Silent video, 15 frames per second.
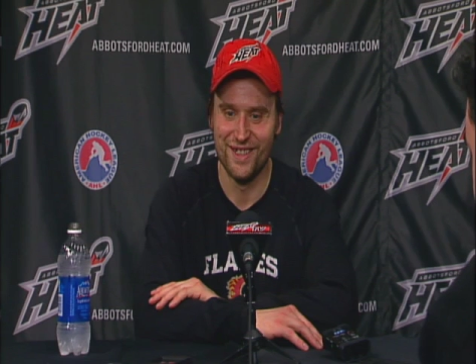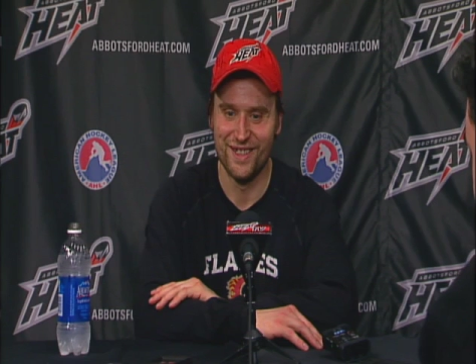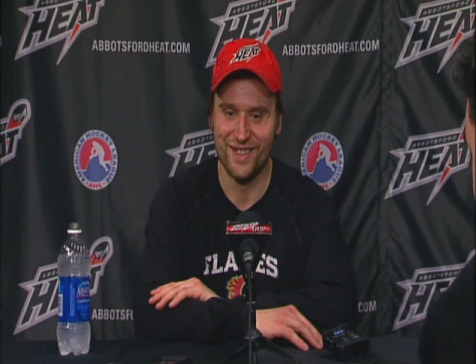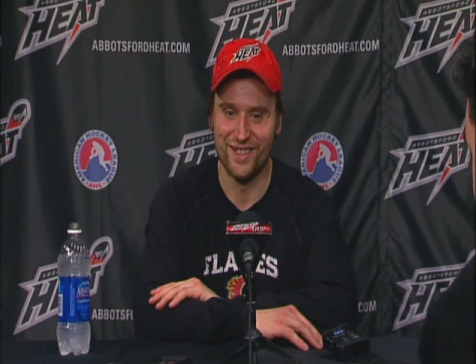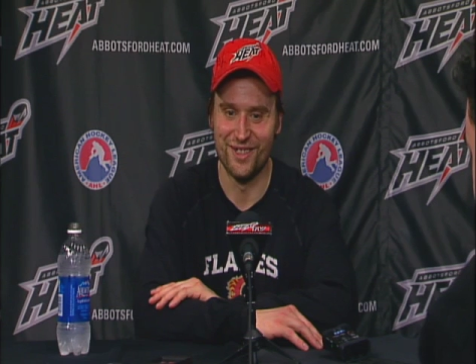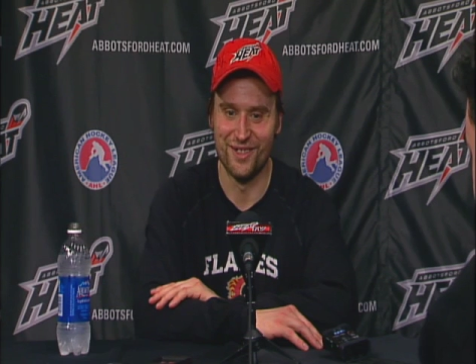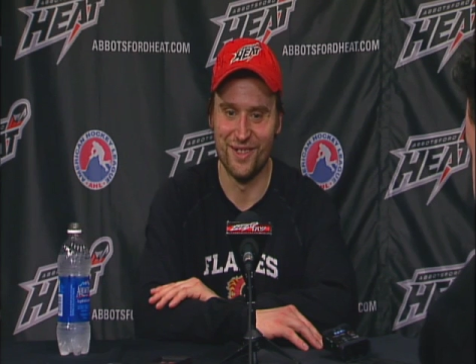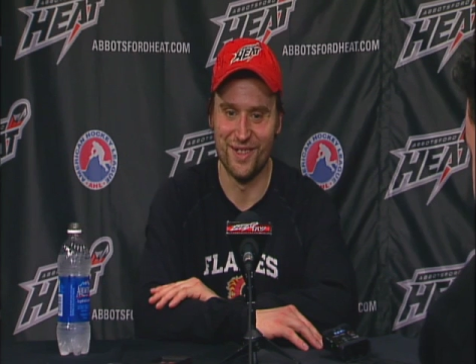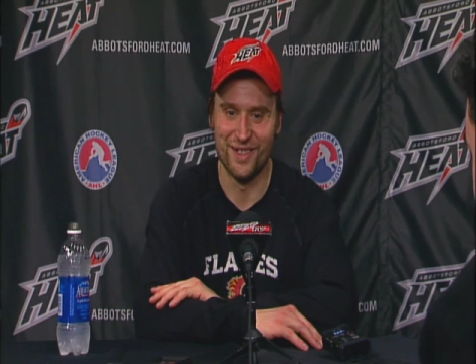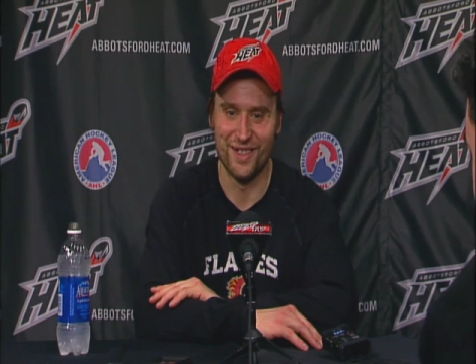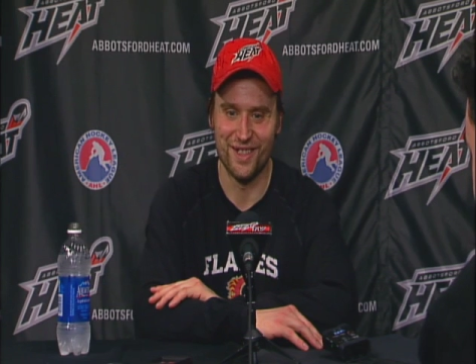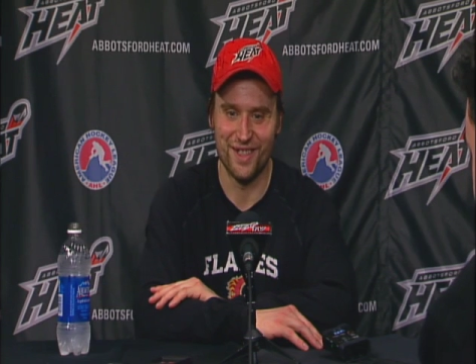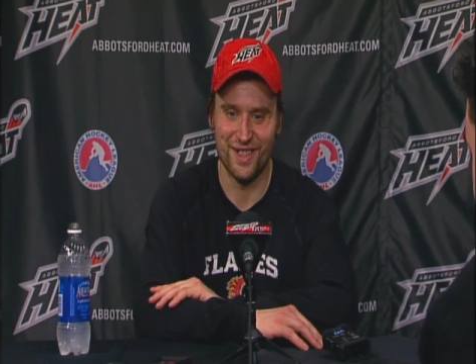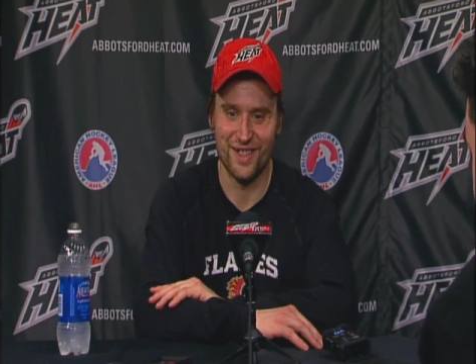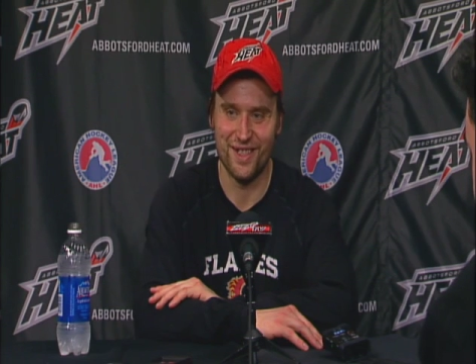
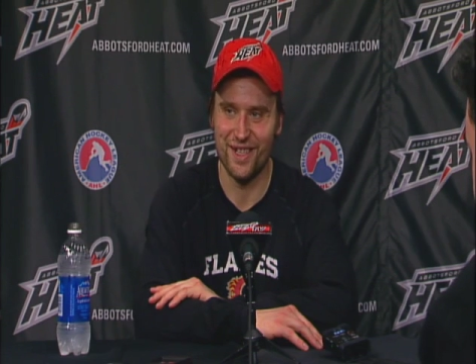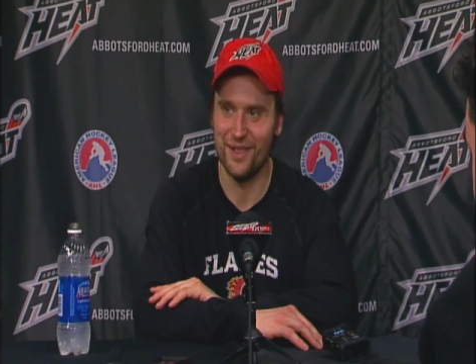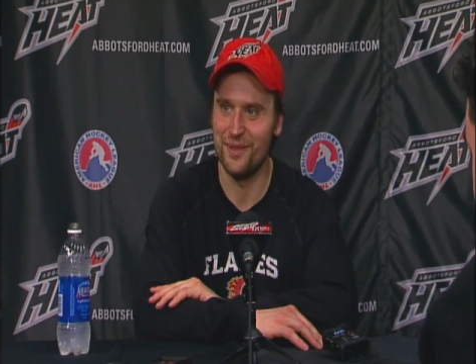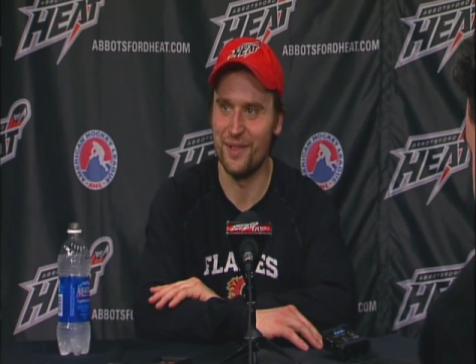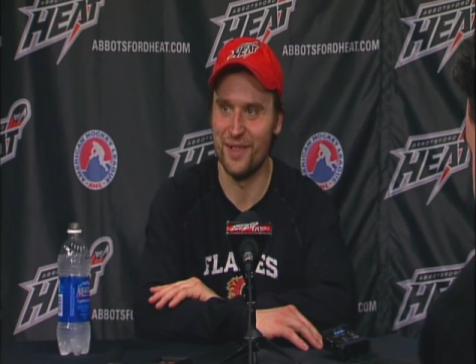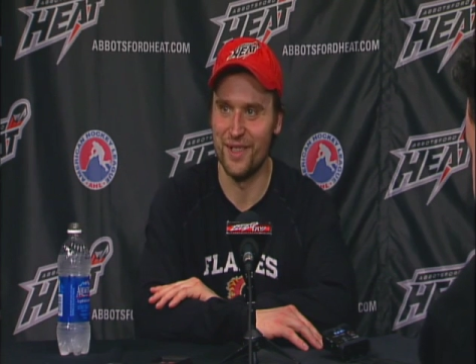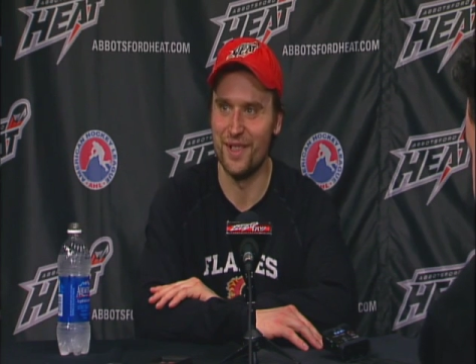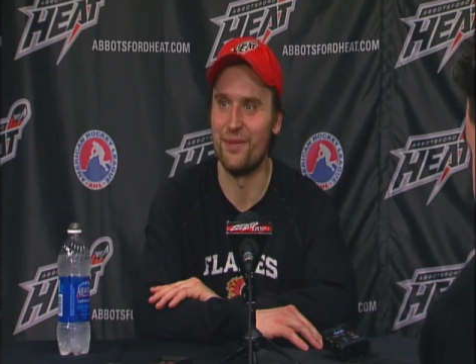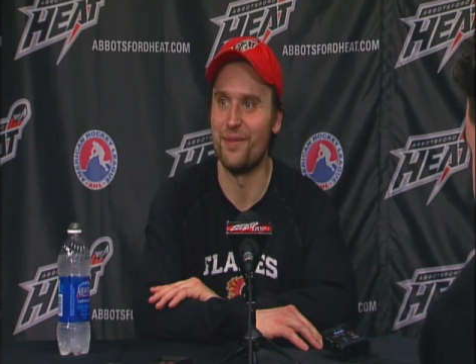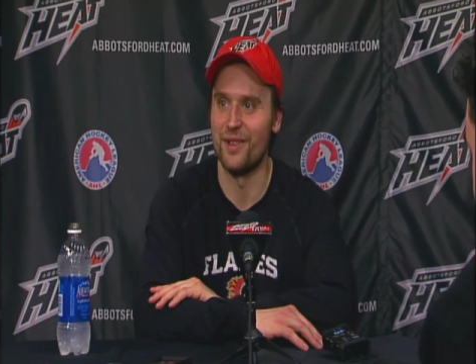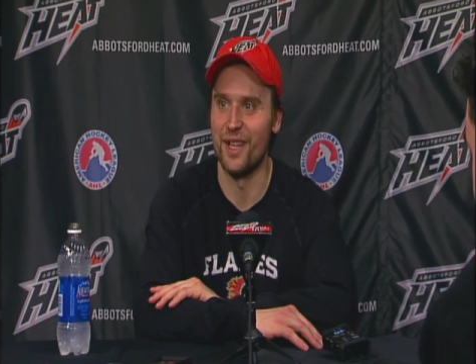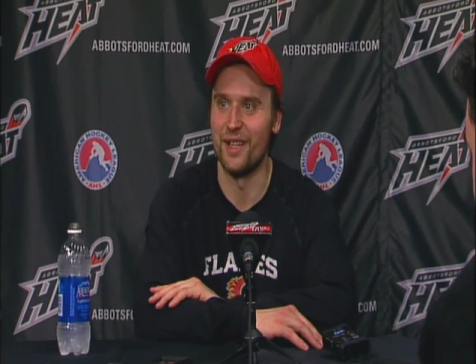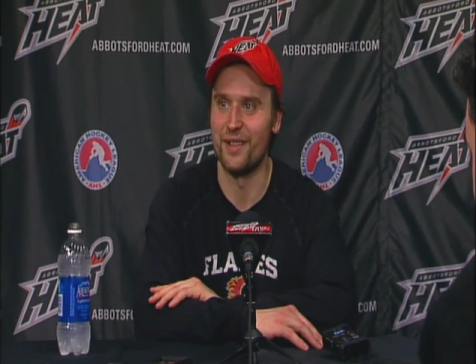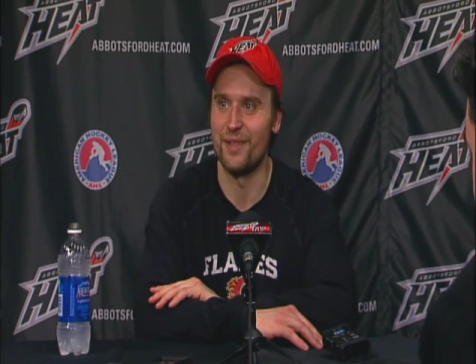it's definitely fun,